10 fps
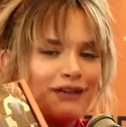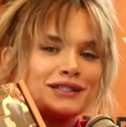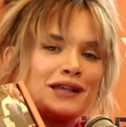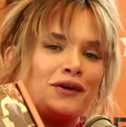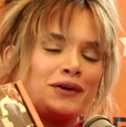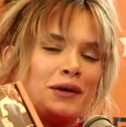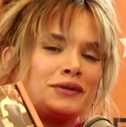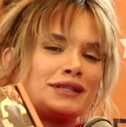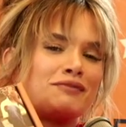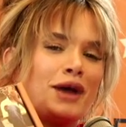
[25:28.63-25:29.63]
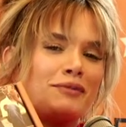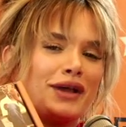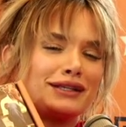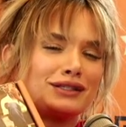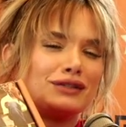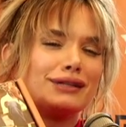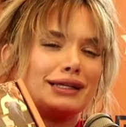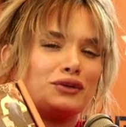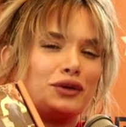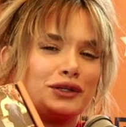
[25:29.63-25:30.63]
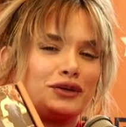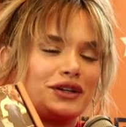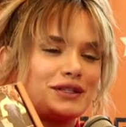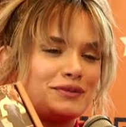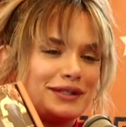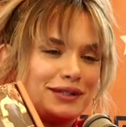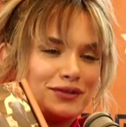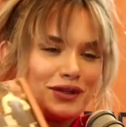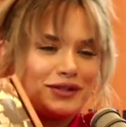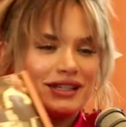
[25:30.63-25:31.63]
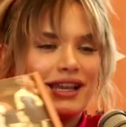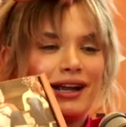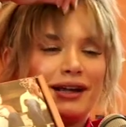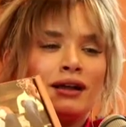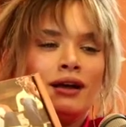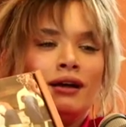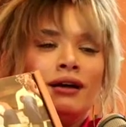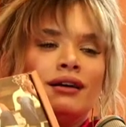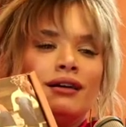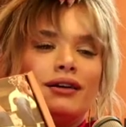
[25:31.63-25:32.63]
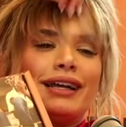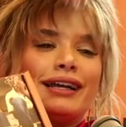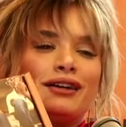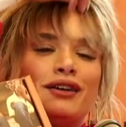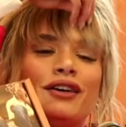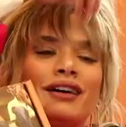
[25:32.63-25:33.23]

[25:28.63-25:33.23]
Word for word: was telling him I was like my bangs look like Lloyd Christmas. I'm so scared. Wait. No,